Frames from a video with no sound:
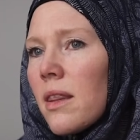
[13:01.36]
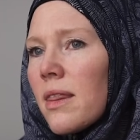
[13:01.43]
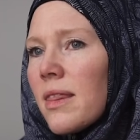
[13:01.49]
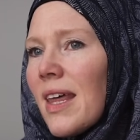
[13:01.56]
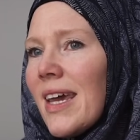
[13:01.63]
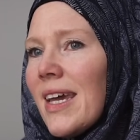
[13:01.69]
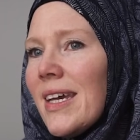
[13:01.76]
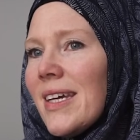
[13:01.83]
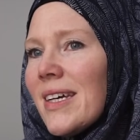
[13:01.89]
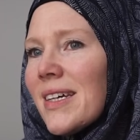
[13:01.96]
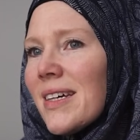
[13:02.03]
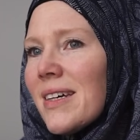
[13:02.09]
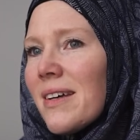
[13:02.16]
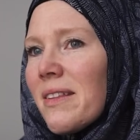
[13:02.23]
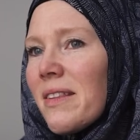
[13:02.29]
they
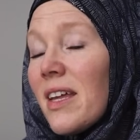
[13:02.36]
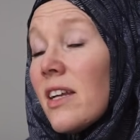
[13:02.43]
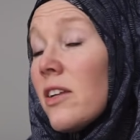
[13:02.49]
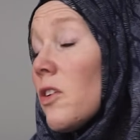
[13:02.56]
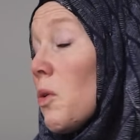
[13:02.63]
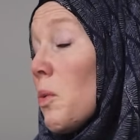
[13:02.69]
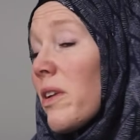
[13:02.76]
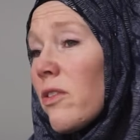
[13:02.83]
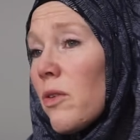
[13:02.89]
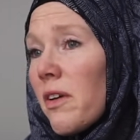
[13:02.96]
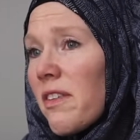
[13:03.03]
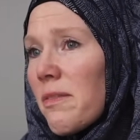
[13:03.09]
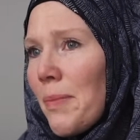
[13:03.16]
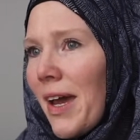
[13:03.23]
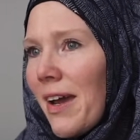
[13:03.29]
didn't know what to
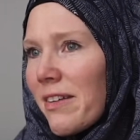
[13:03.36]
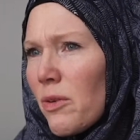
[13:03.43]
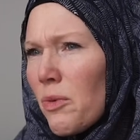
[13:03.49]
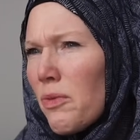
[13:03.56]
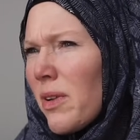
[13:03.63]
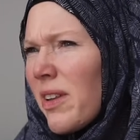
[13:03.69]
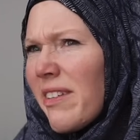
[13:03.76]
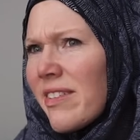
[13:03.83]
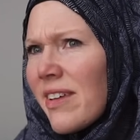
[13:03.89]
expect. It was really